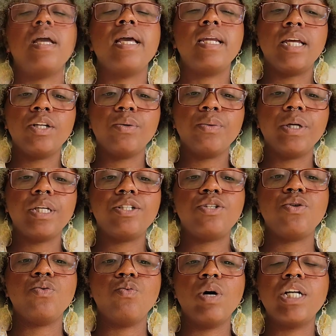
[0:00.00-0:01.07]
an inquiry
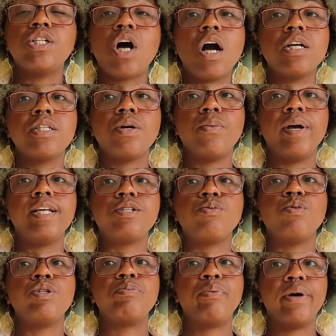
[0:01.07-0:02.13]
into what toxic waste
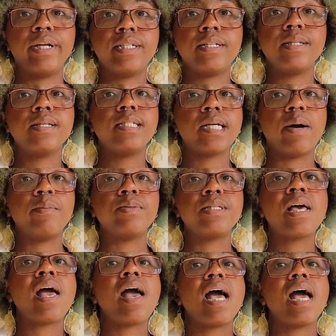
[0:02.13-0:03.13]
was put into the dumps